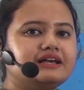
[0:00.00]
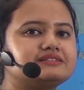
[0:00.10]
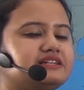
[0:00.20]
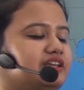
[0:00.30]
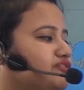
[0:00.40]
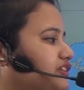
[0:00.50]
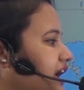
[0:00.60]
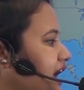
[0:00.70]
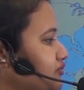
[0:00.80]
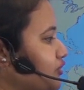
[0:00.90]
lastly, we
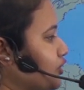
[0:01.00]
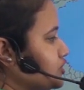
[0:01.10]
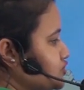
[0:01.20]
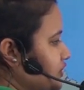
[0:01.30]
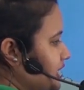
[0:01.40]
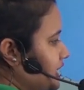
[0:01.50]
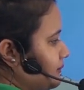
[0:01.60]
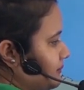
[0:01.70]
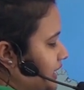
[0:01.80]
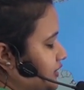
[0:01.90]
have
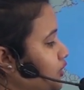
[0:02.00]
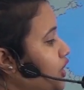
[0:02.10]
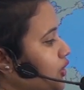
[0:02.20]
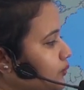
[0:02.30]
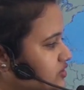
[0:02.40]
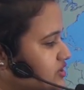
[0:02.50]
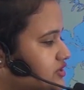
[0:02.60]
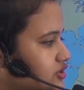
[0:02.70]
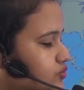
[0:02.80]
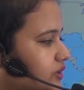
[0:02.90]
Australian Plateau, which is
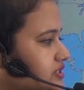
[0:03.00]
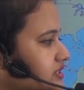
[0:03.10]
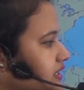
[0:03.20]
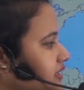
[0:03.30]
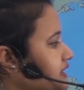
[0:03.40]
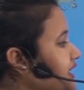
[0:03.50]
situated in